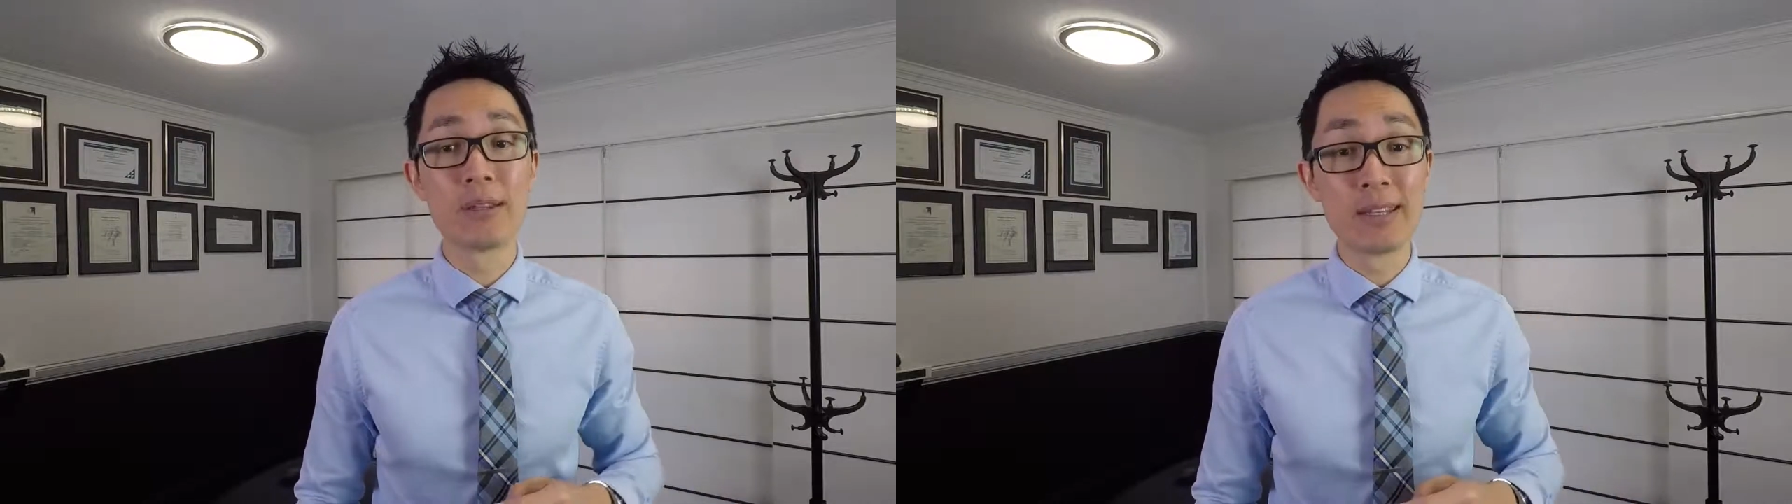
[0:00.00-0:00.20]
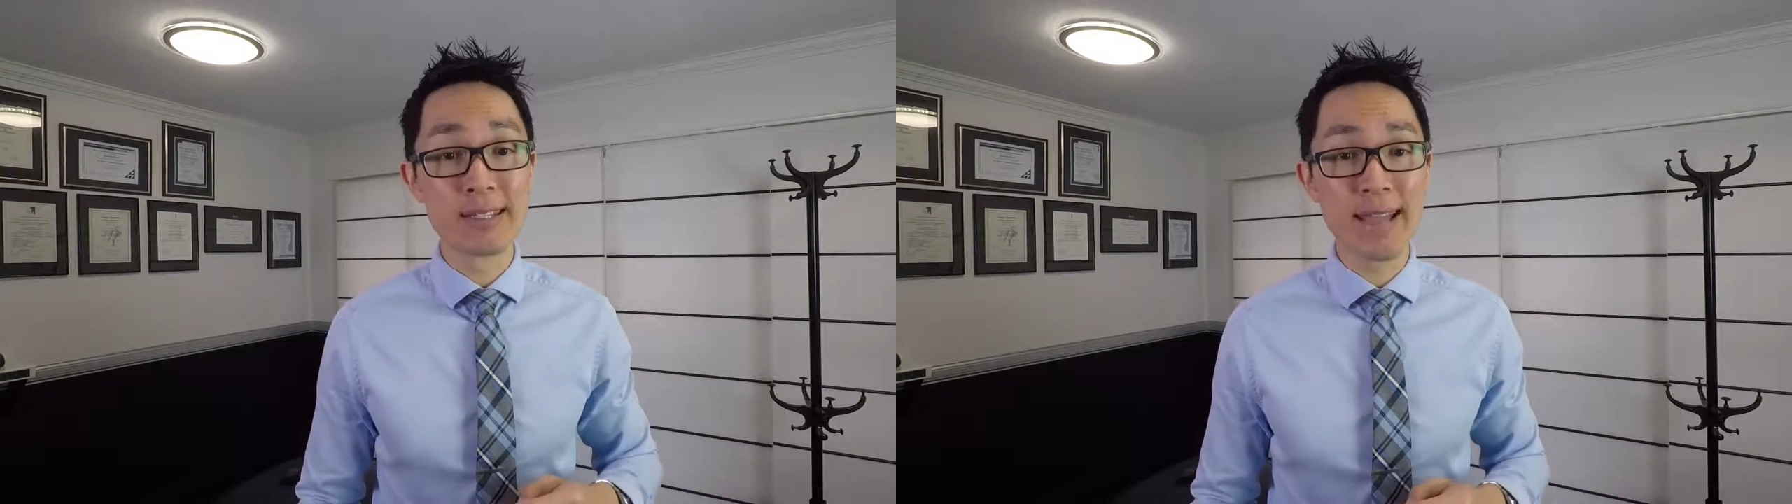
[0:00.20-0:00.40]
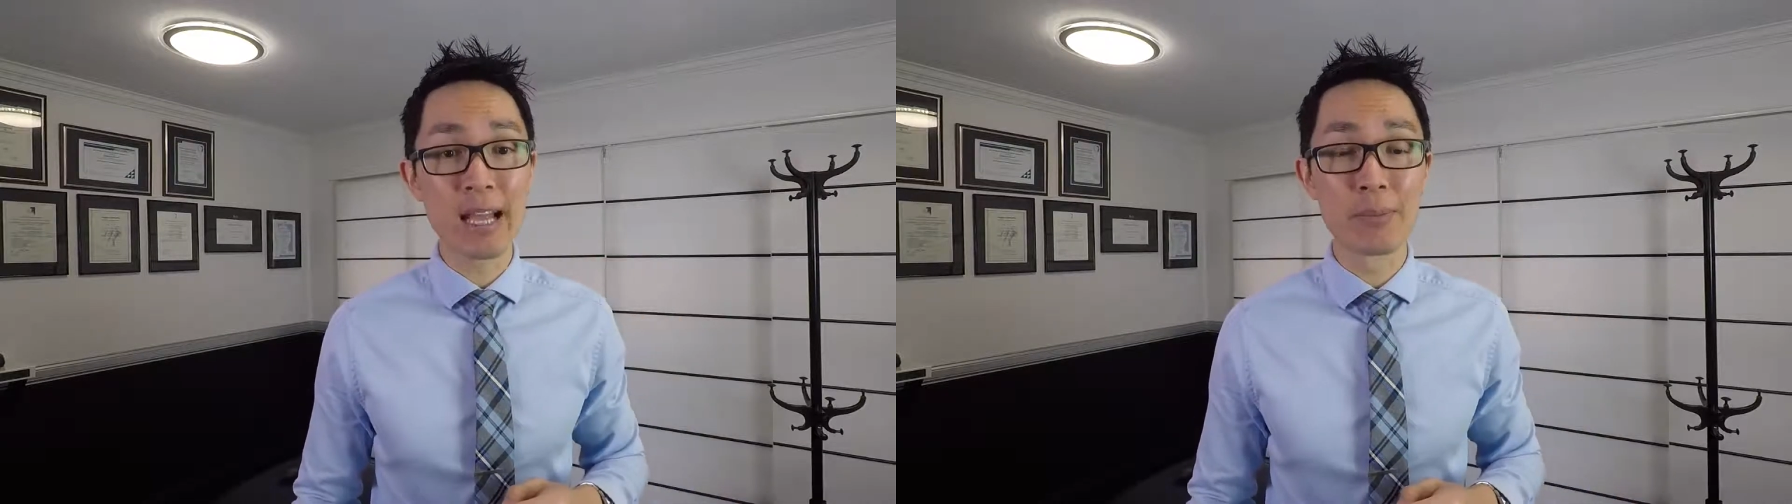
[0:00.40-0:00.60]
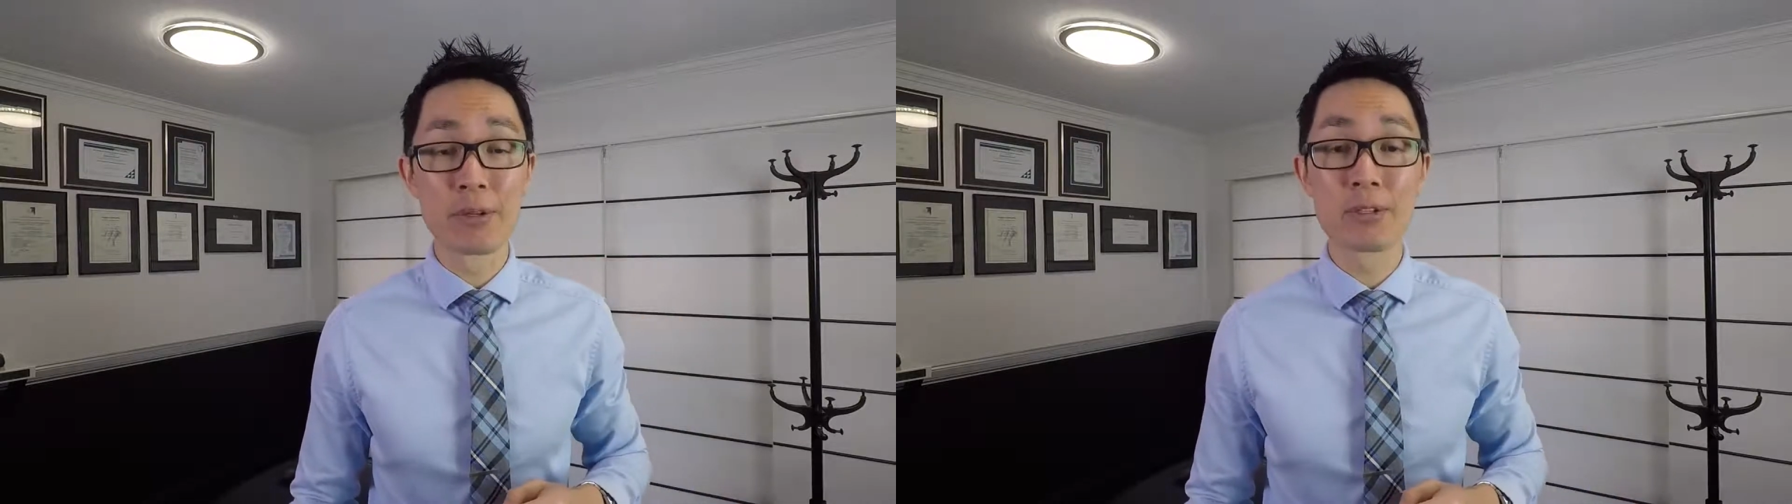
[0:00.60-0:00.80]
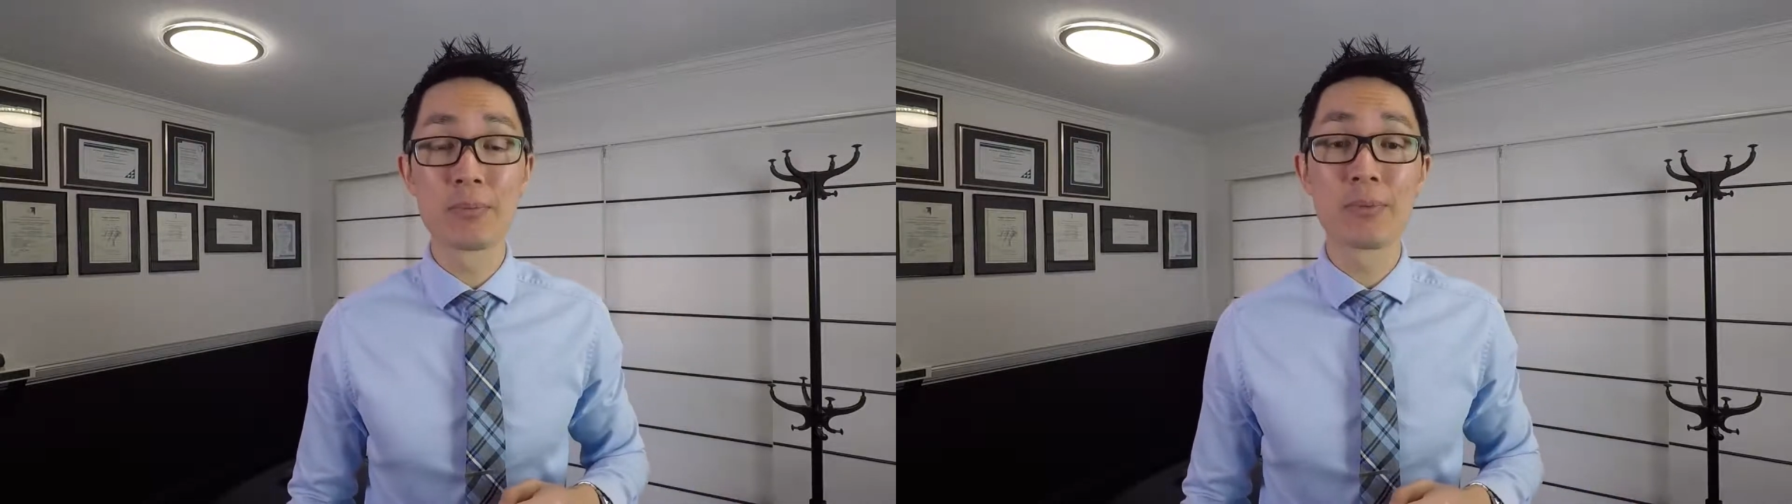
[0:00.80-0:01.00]

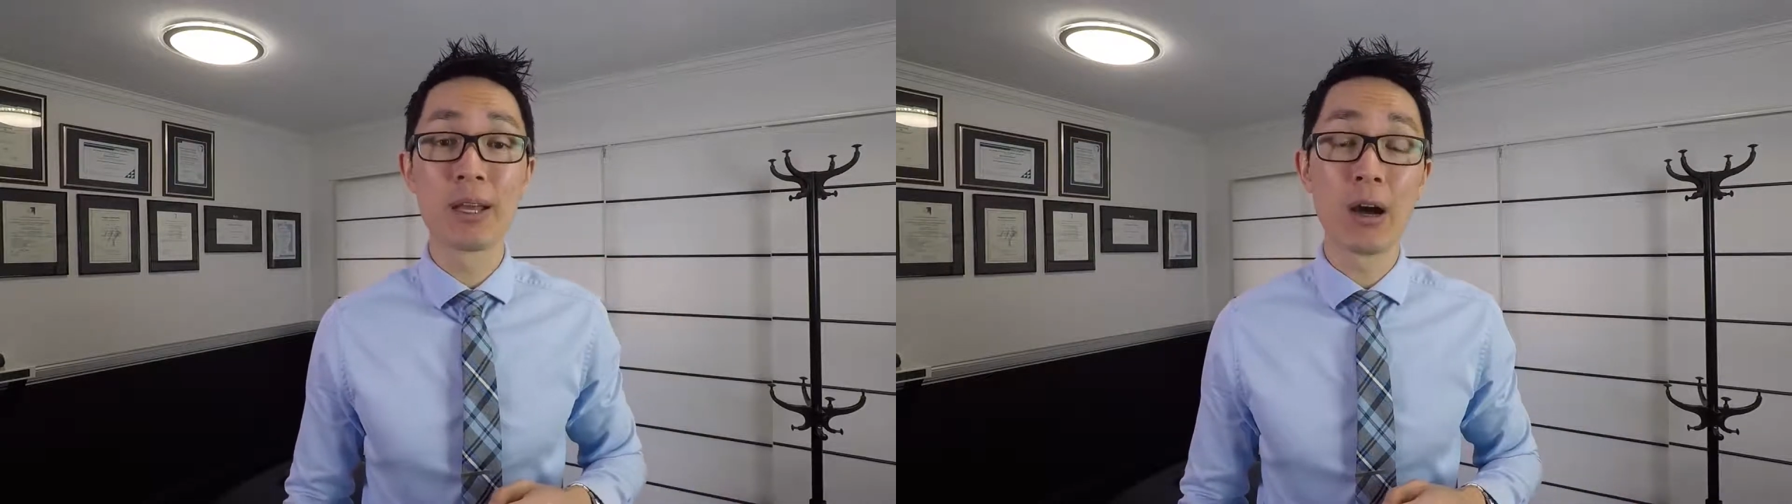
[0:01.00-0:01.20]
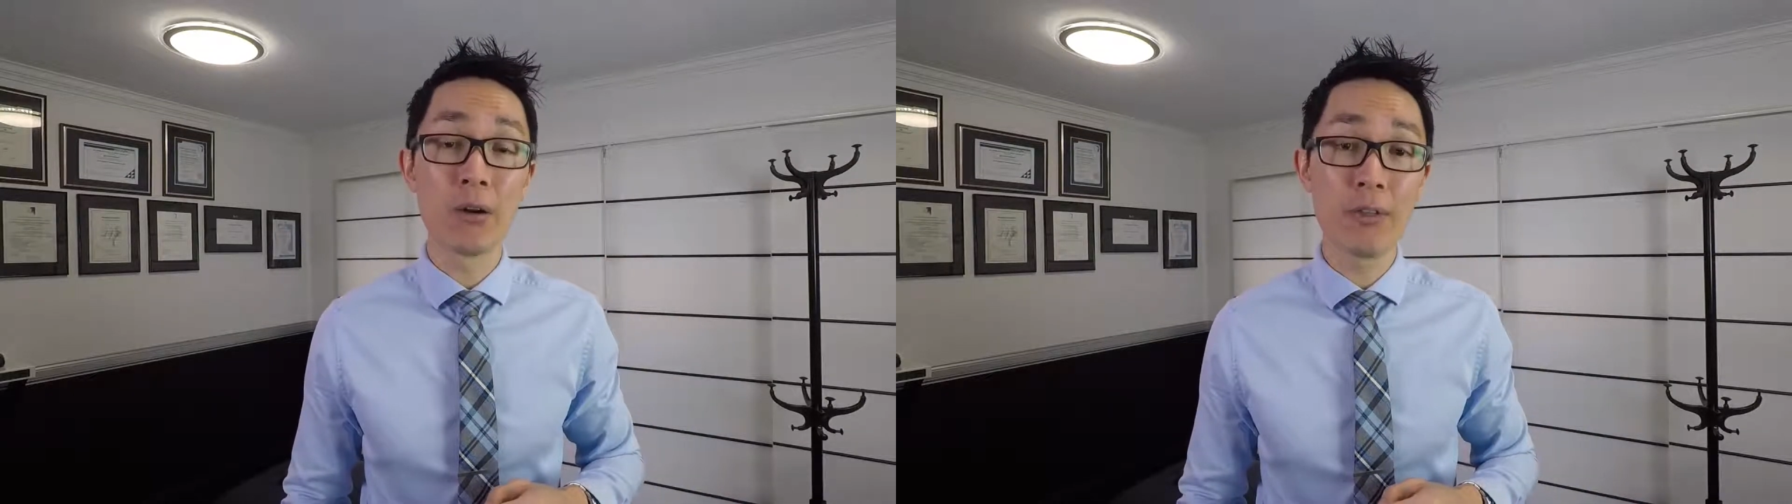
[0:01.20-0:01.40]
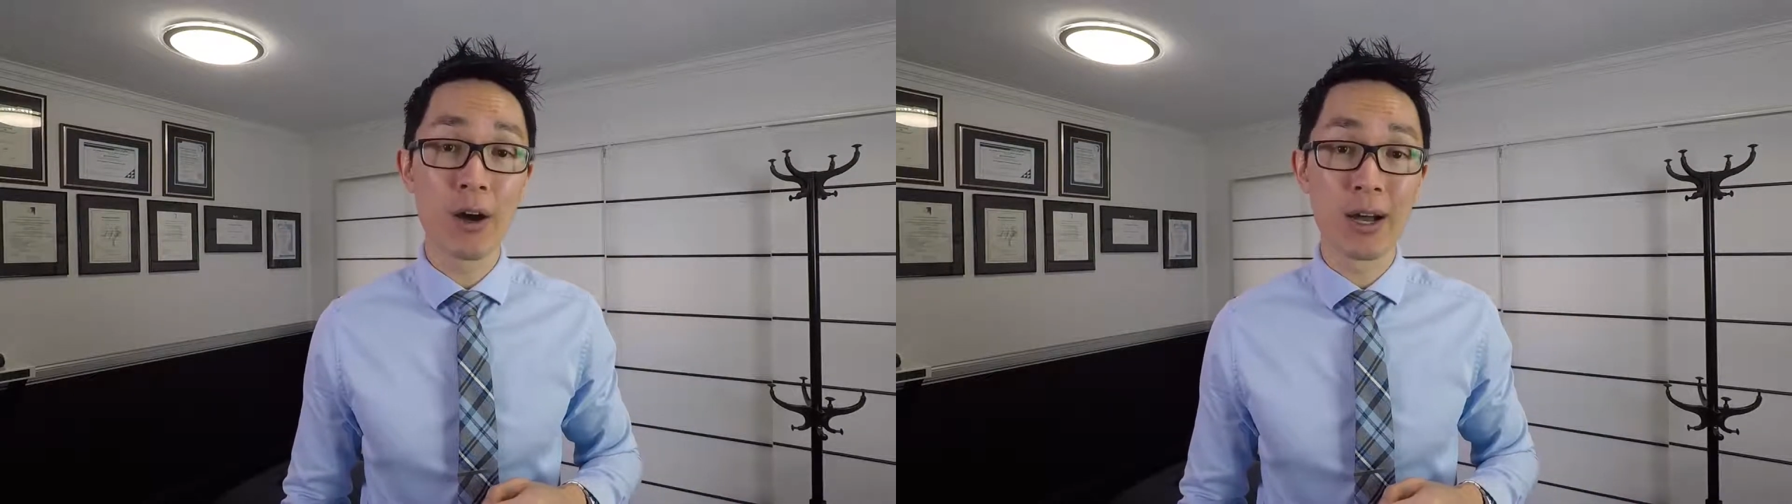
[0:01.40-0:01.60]
nystagmus of the